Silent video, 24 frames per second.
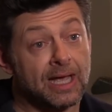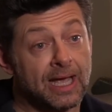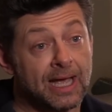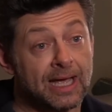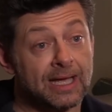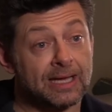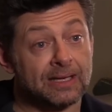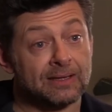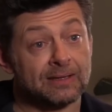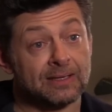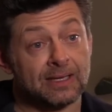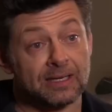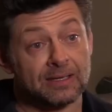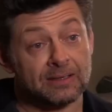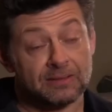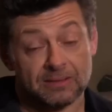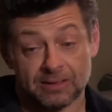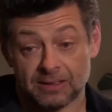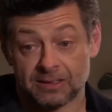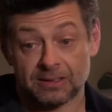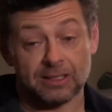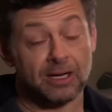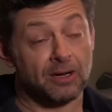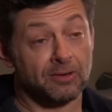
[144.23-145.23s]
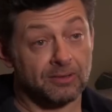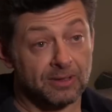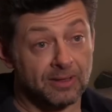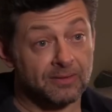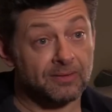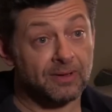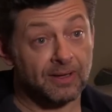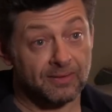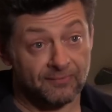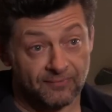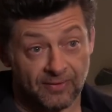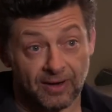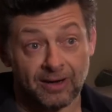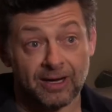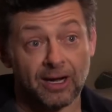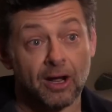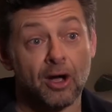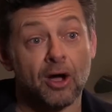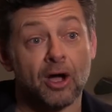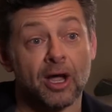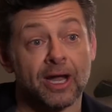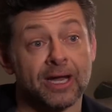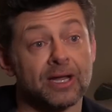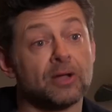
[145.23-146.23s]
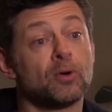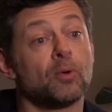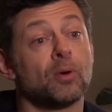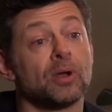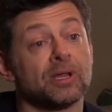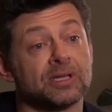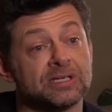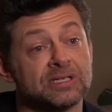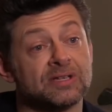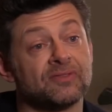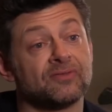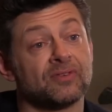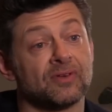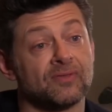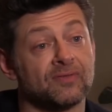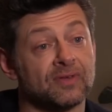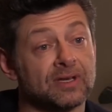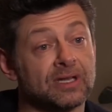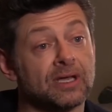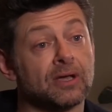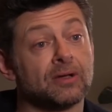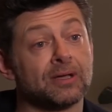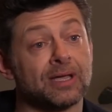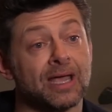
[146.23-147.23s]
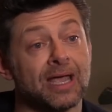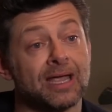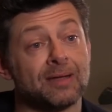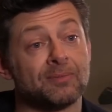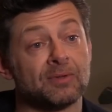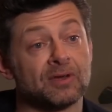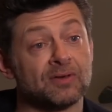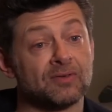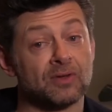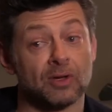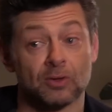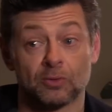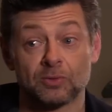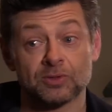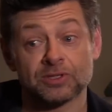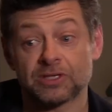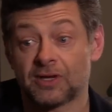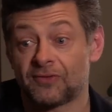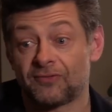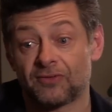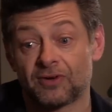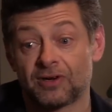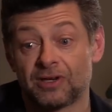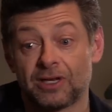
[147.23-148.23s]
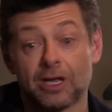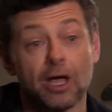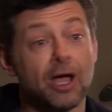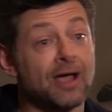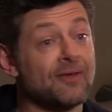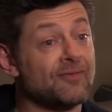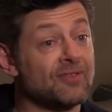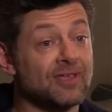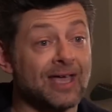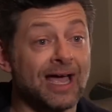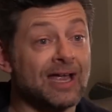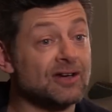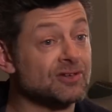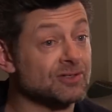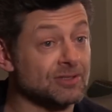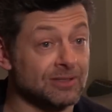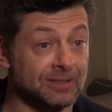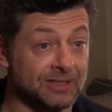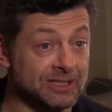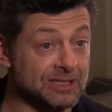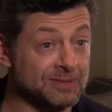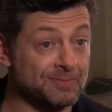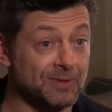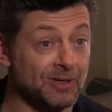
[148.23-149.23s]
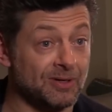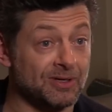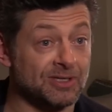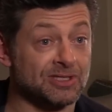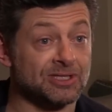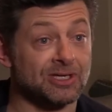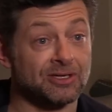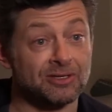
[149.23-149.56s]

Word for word: and then uh, you know uh, and very high quality for video game and, and also for a live theatrical experience.